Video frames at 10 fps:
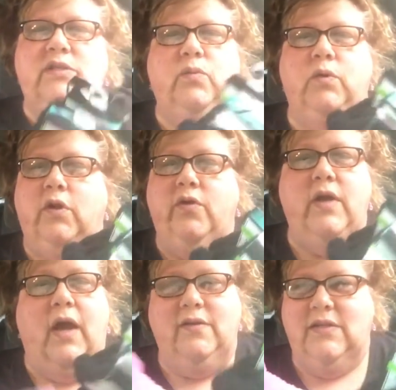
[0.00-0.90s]
school are
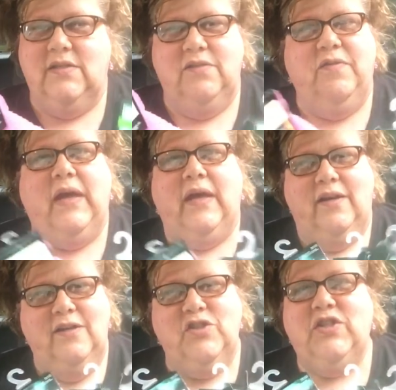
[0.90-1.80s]
not
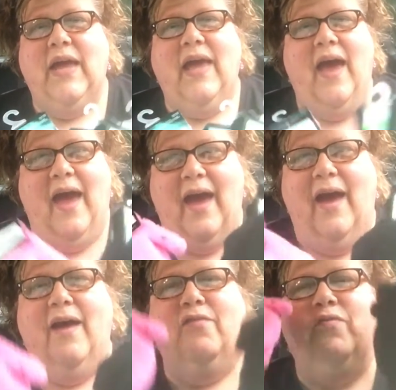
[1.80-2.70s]
disadvantaged. They
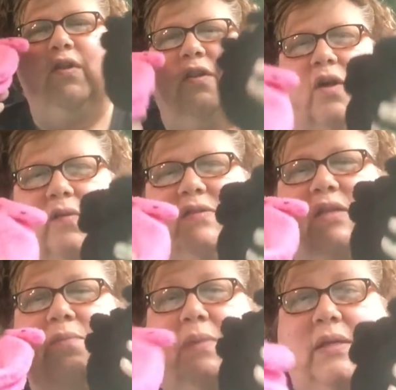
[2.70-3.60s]
have gloves
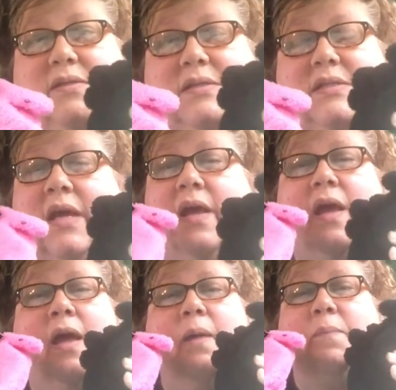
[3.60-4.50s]
and mittens,
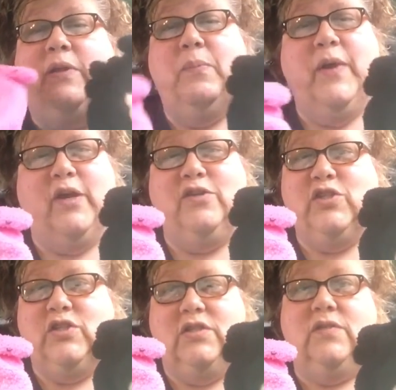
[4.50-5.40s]
but the parents
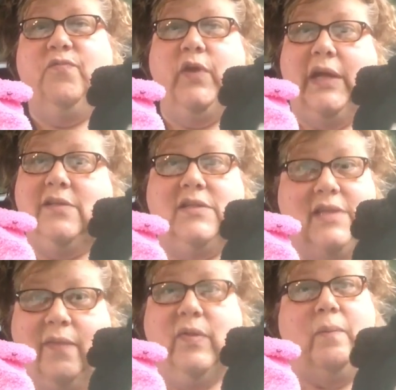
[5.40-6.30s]
just forget to
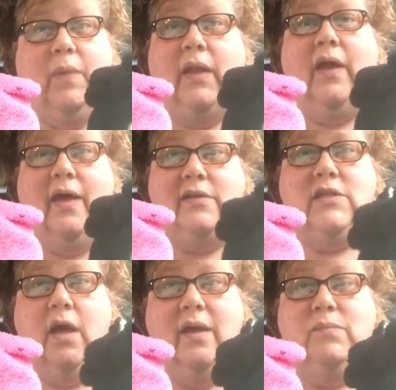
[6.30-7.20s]
send them a lot of
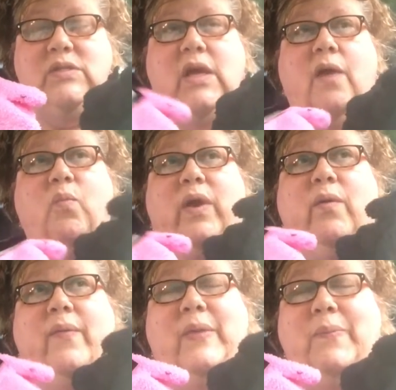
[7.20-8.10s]
times. And
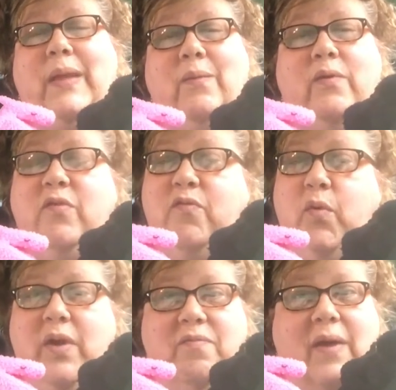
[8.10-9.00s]
we're on the playground for
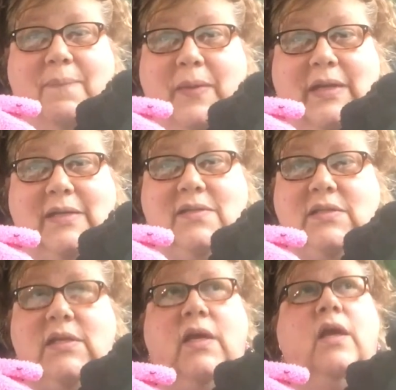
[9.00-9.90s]
45
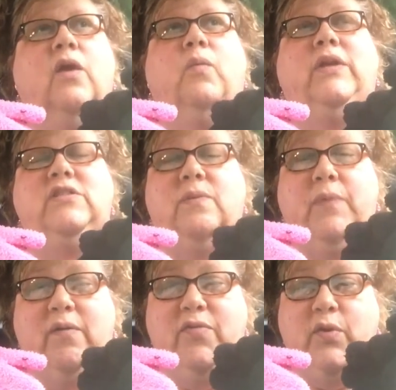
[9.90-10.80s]
minutes when it's
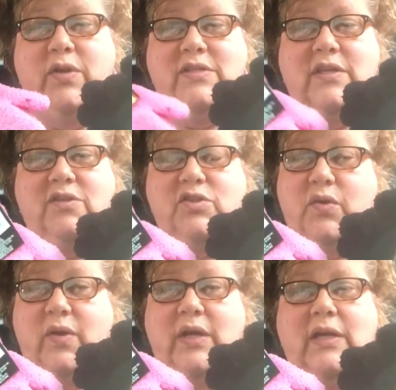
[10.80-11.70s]
above 36
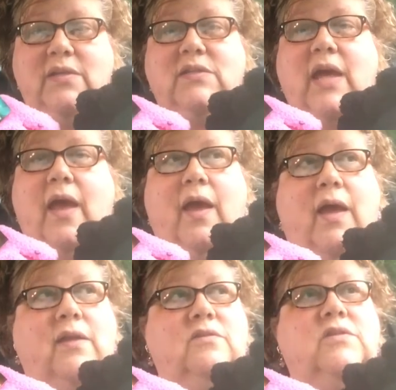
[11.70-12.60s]
degrees,
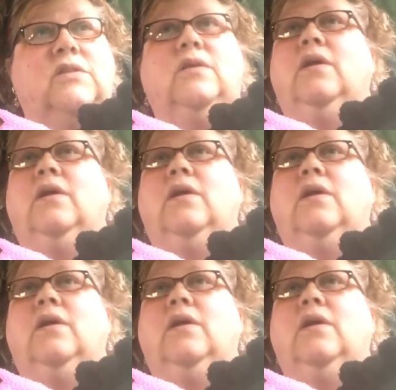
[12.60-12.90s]
and